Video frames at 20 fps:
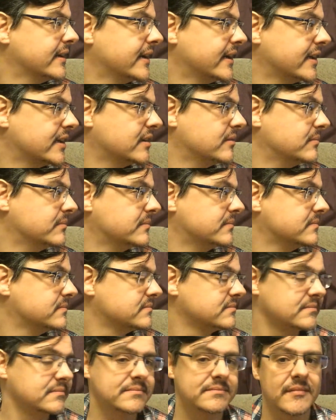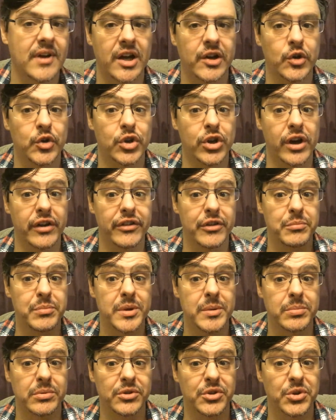I look at other
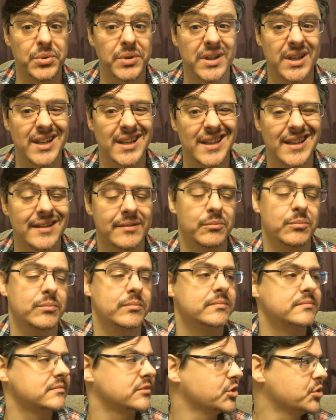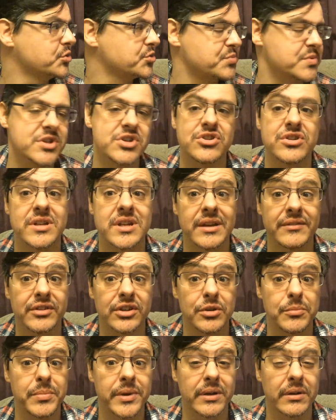people doing it, and of course we should never
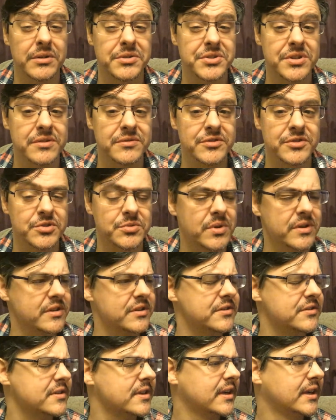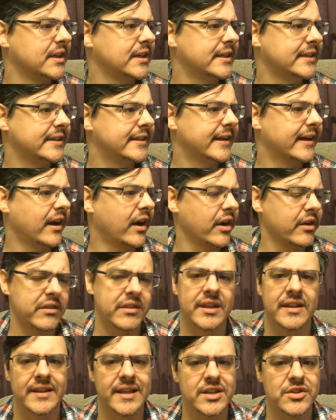compare ourselves to others. I
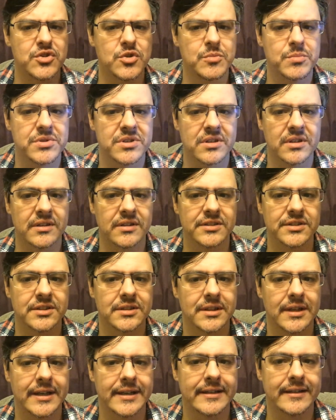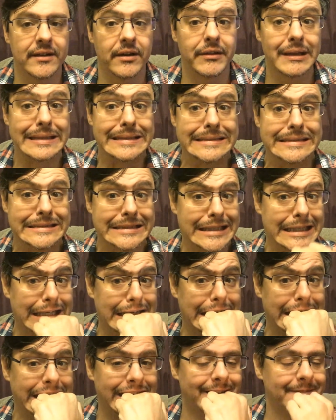think they're superstars, and I think
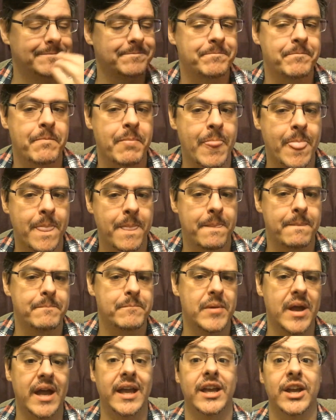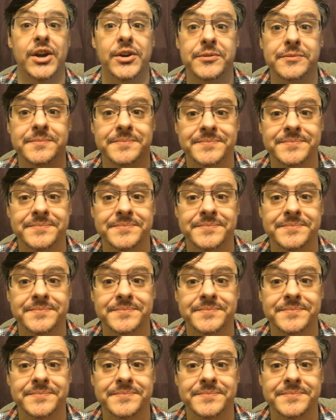but here,